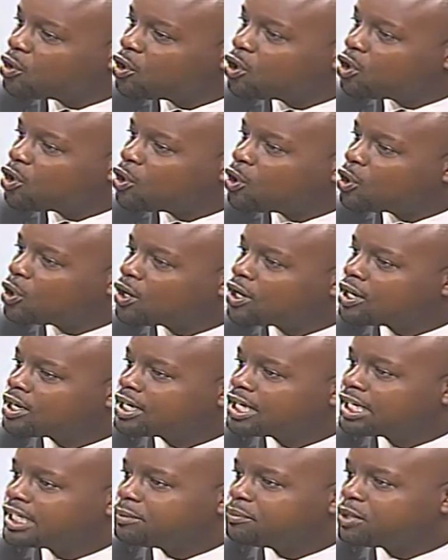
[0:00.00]
or
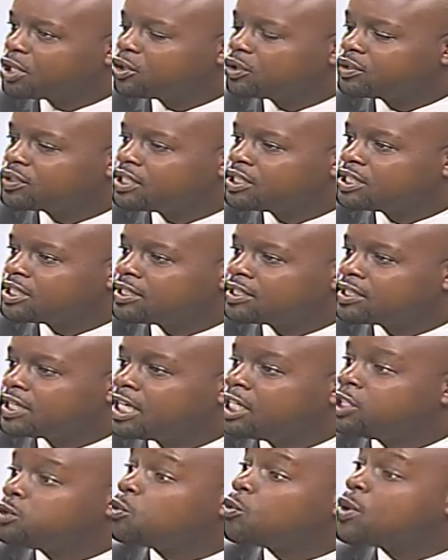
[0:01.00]
because it is
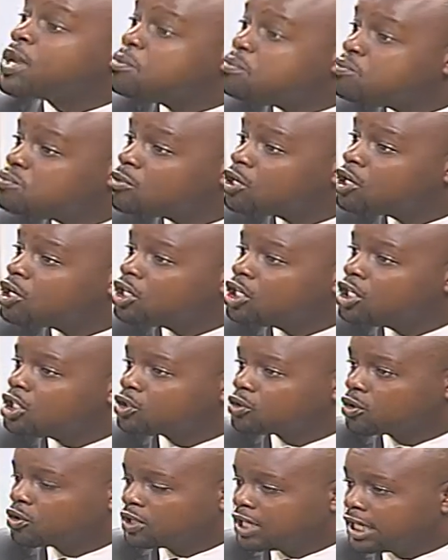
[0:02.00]
his whim
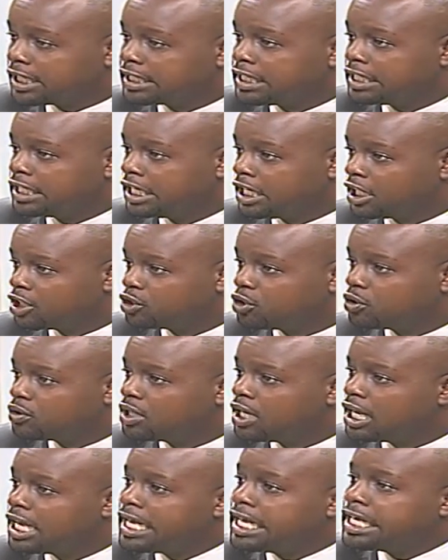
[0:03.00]
to conduct an election.
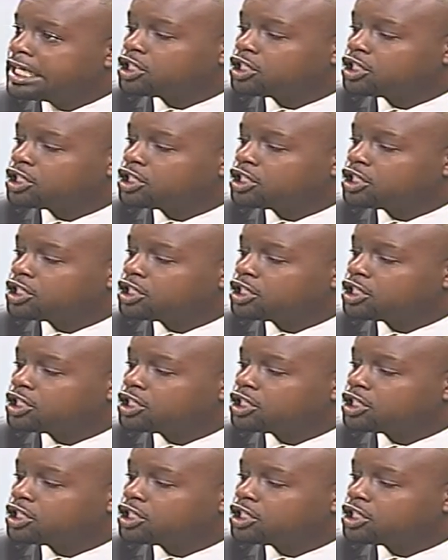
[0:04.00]
Mm -hmm.